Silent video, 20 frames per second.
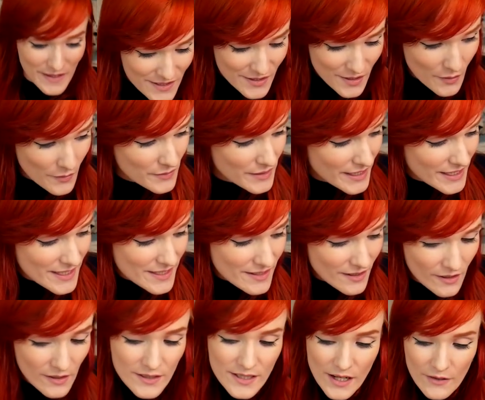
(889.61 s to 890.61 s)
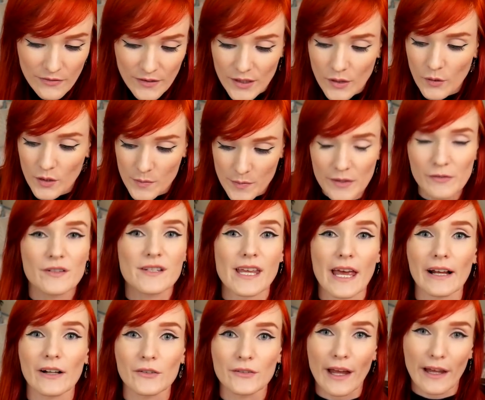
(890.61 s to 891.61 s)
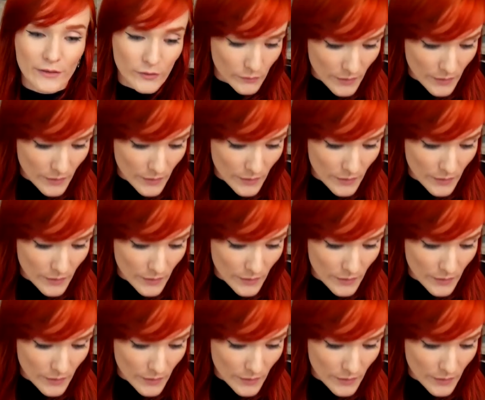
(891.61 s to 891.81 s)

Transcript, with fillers: So these are definitely going to be recycled at the